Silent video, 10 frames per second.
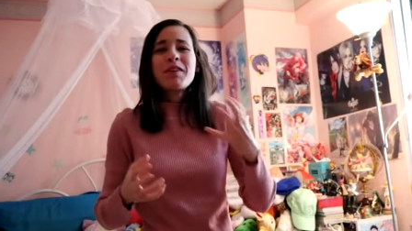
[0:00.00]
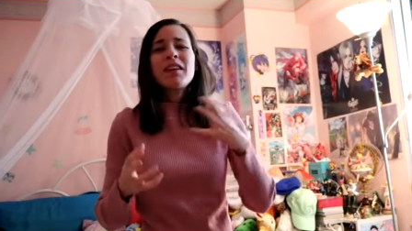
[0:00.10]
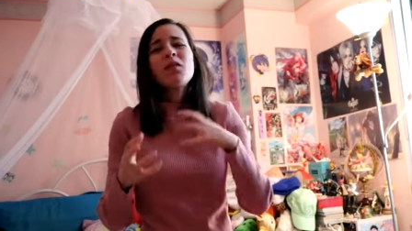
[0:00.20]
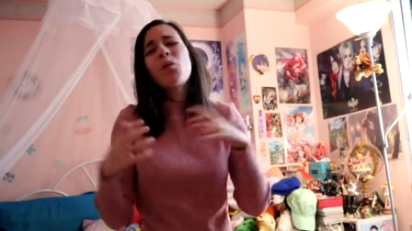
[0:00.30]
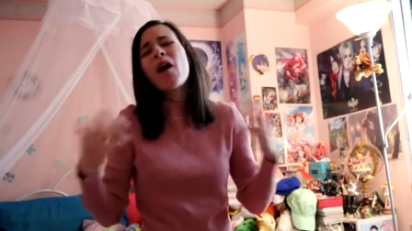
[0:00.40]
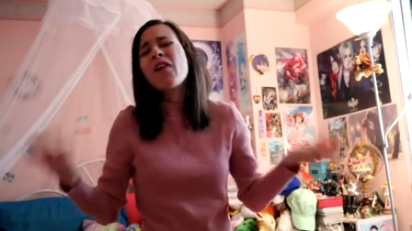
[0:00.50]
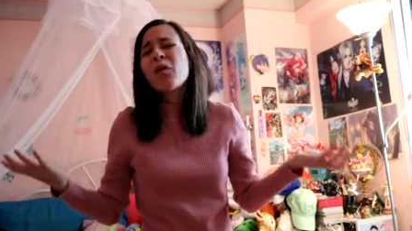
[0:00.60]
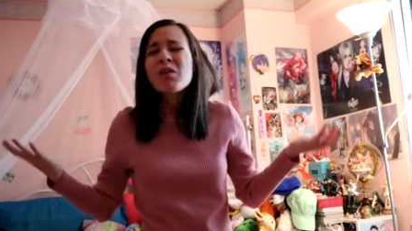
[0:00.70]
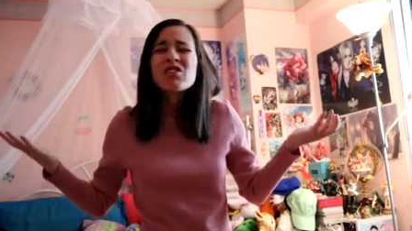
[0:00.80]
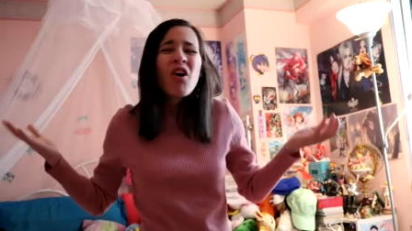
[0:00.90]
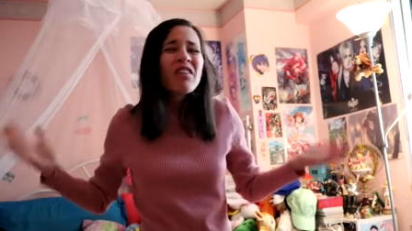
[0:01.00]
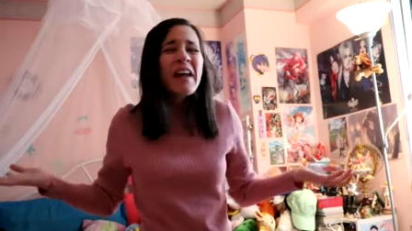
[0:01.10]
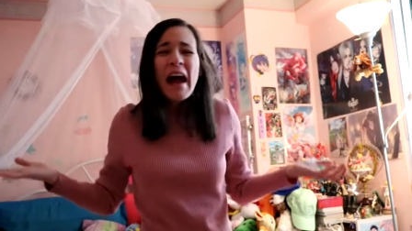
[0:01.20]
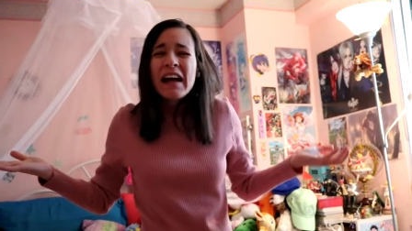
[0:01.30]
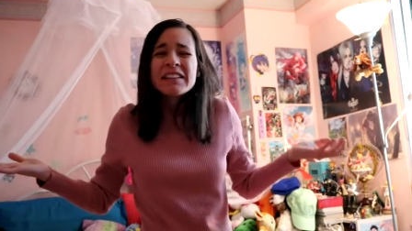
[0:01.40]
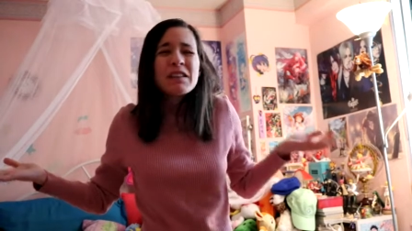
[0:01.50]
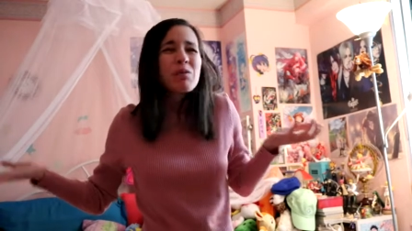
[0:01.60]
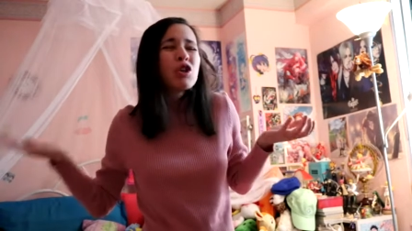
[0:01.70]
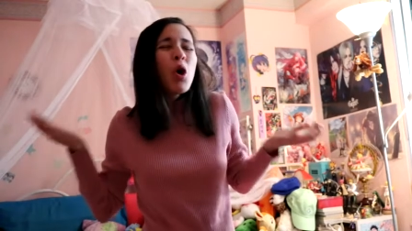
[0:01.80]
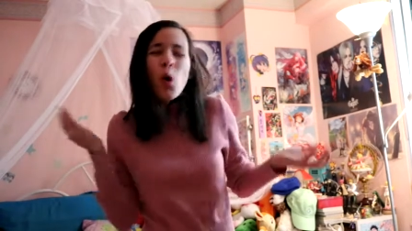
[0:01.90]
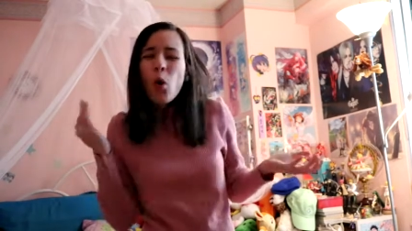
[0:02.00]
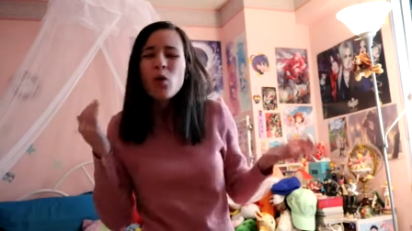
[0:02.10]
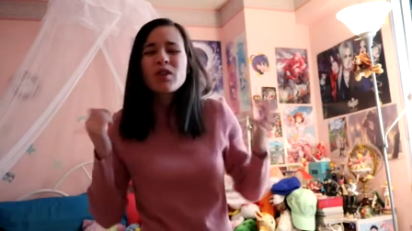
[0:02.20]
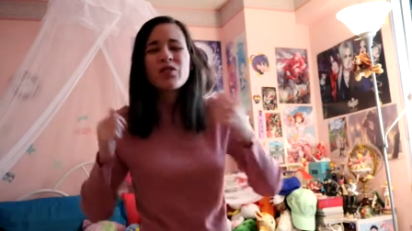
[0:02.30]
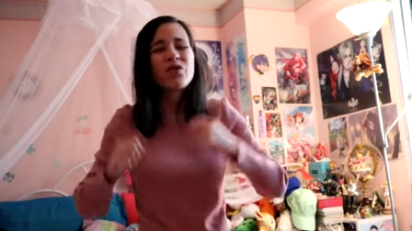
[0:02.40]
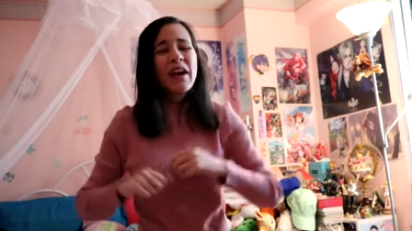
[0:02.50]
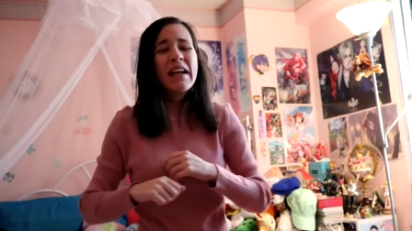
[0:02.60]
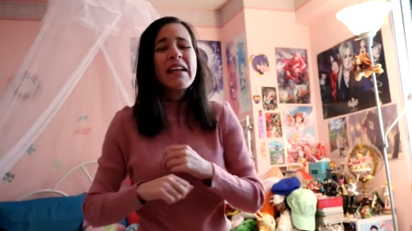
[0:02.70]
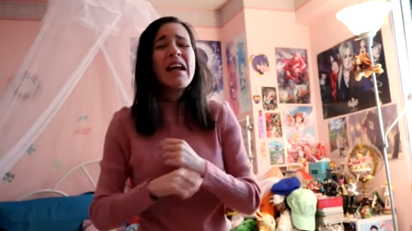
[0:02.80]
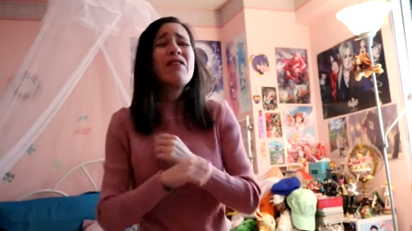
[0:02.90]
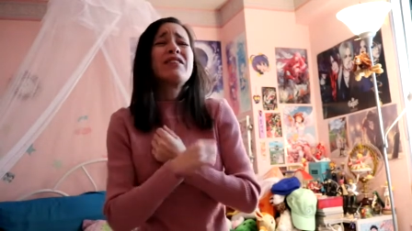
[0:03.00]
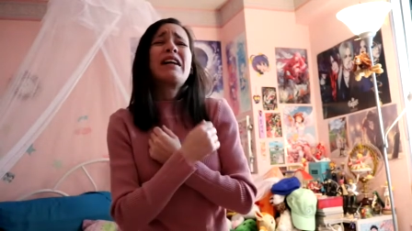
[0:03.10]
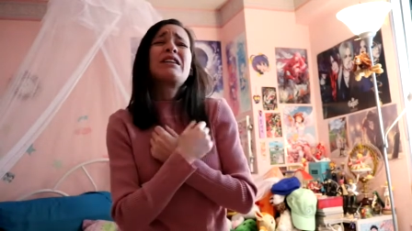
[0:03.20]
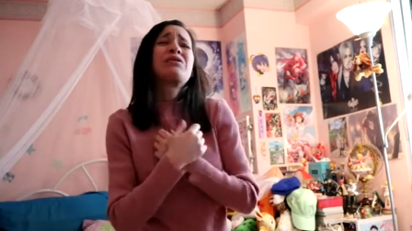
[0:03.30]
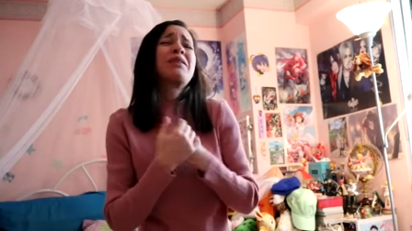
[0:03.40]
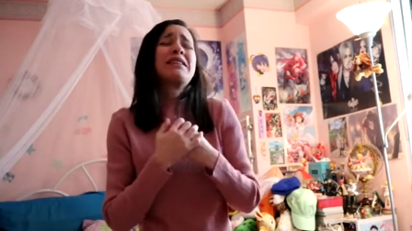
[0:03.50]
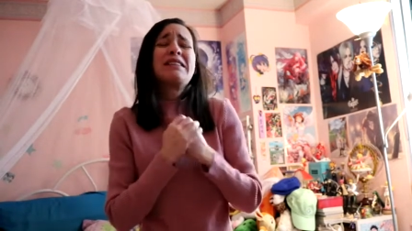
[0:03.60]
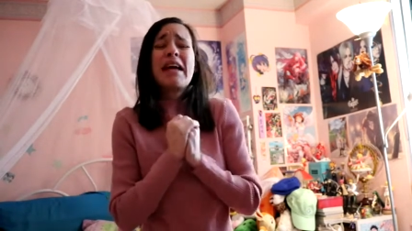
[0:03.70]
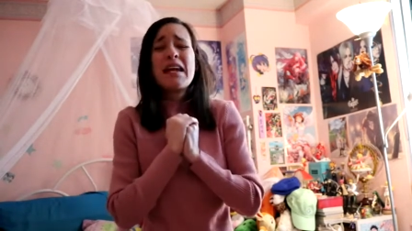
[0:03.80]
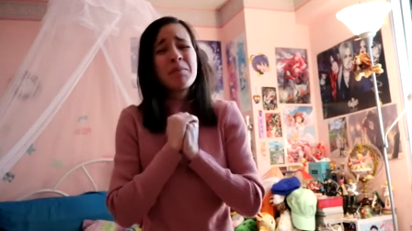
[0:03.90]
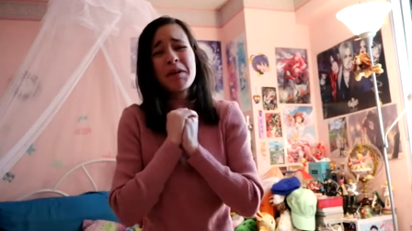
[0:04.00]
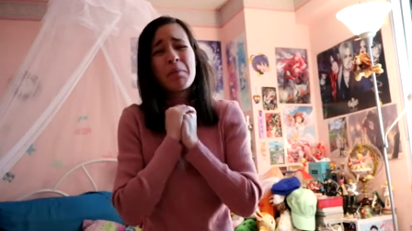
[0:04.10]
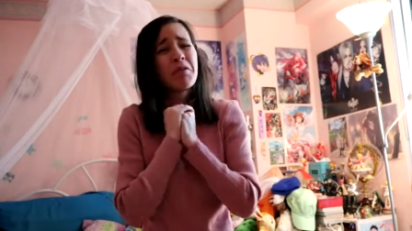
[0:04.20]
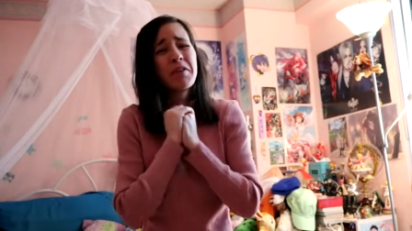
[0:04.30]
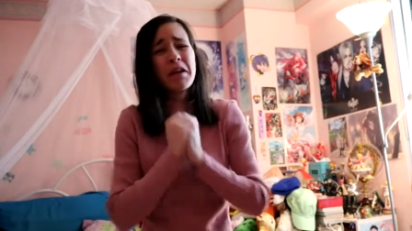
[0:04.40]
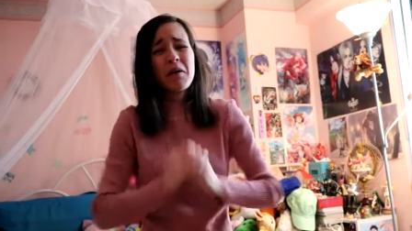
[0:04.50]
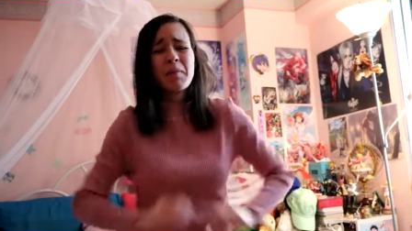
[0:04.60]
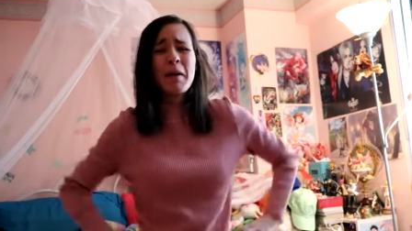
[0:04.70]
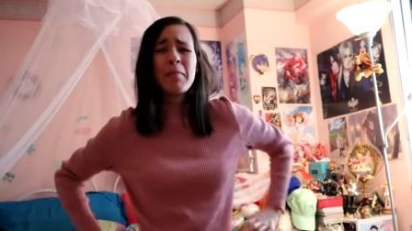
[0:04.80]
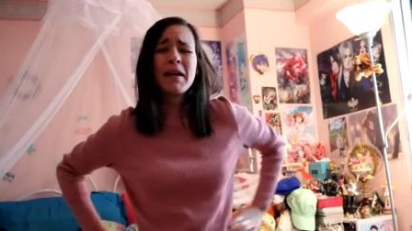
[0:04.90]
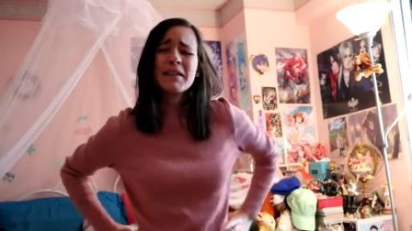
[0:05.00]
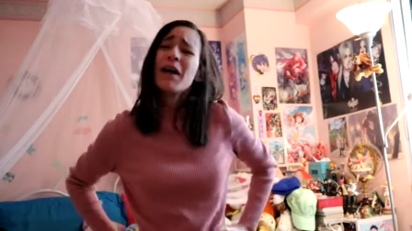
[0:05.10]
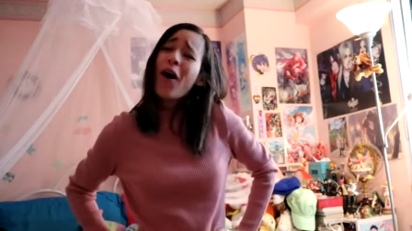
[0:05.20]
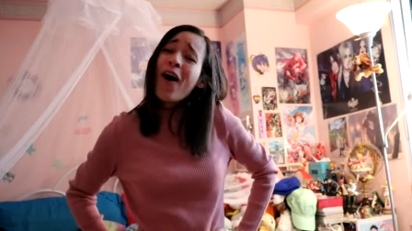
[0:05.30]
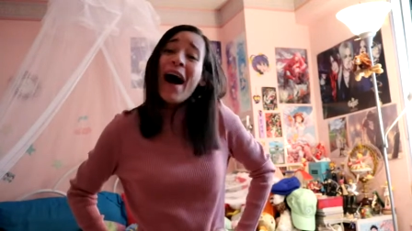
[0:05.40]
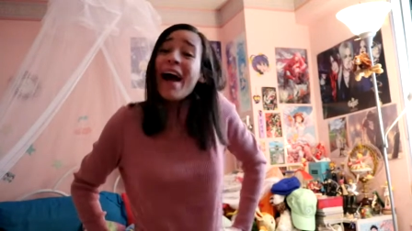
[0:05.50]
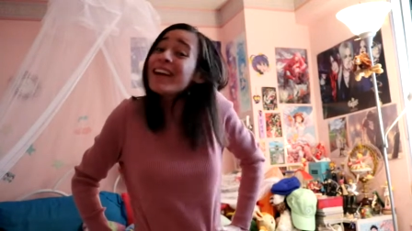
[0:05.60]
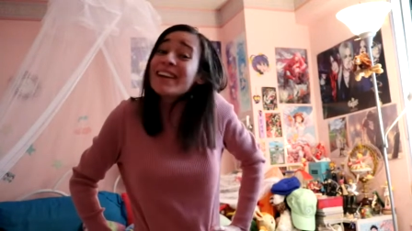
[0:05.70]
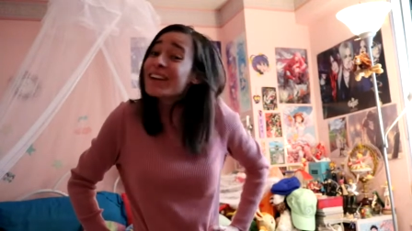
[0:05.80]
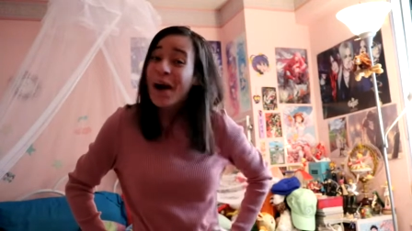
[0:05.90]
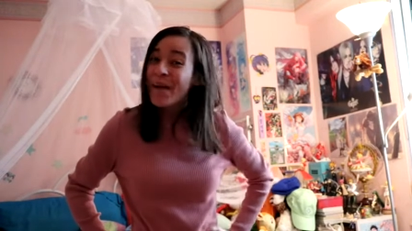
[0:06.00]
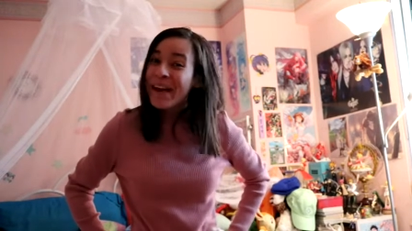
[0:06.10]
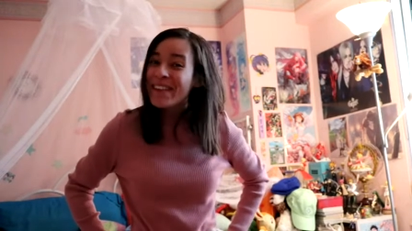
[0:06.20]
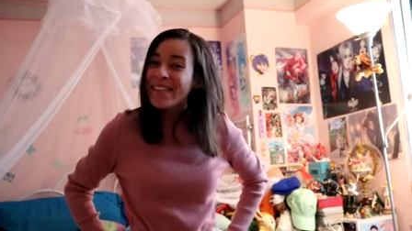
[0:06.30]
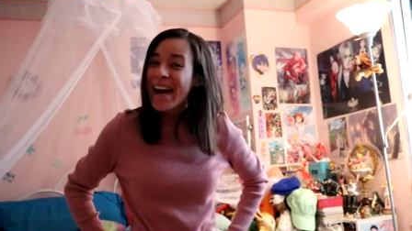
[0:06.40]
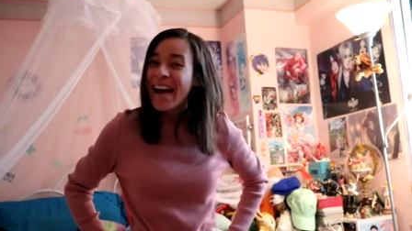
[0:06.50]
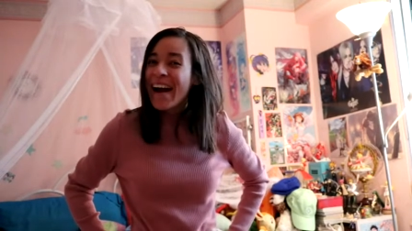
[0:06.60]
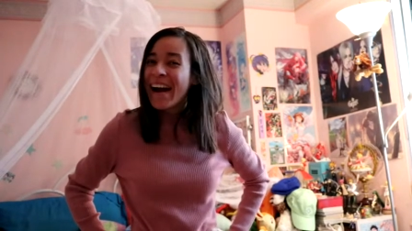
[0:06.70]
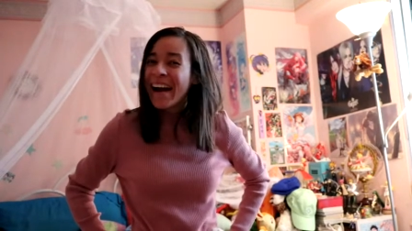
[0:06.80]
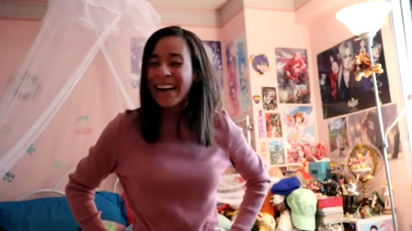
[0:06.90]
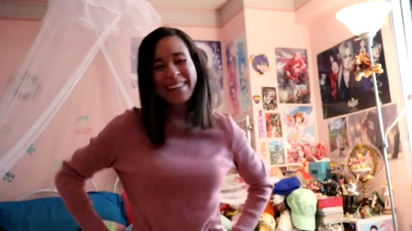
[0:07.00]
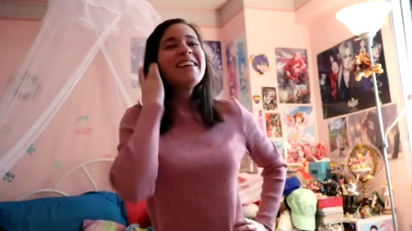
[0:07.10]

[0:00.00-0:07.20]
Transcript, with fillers: then the weather was all nasty. It was cold and rainy, and I was like, I just want to stay and be a burrito in my bed. So I didn't go anywhere.